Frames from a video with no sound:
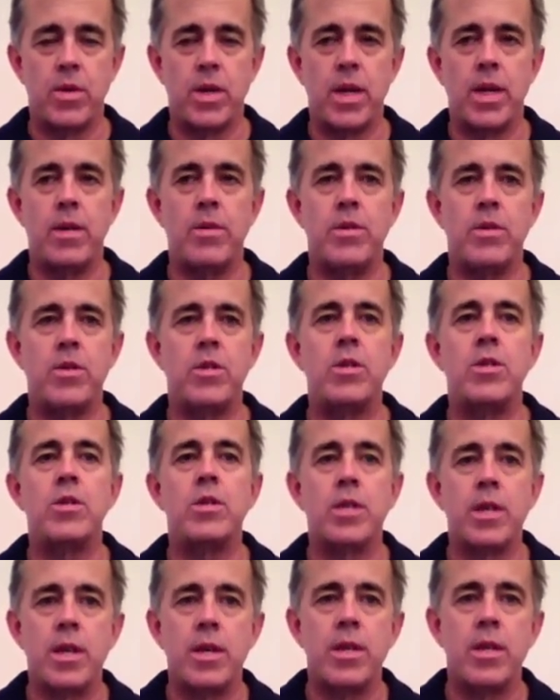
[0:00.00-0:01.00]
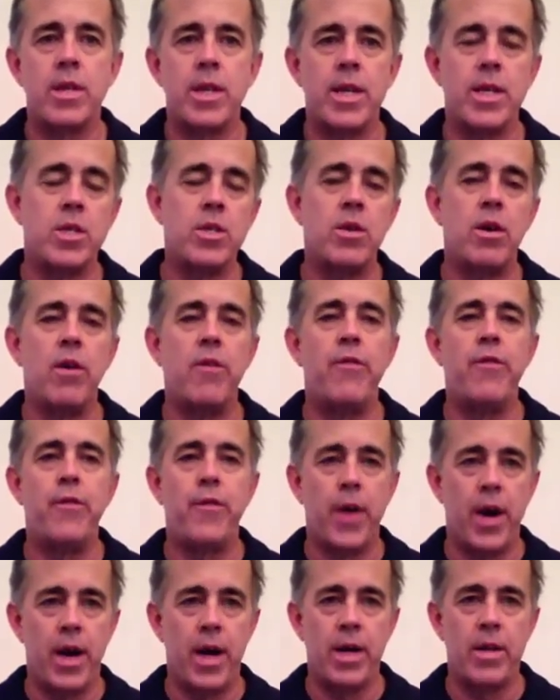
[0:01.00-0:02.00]
Now let's just say that that's all
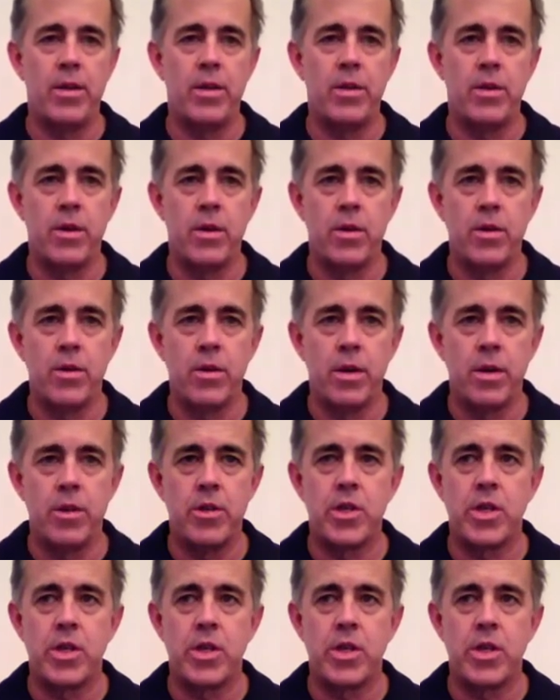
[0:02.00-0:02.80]
fine and they're good.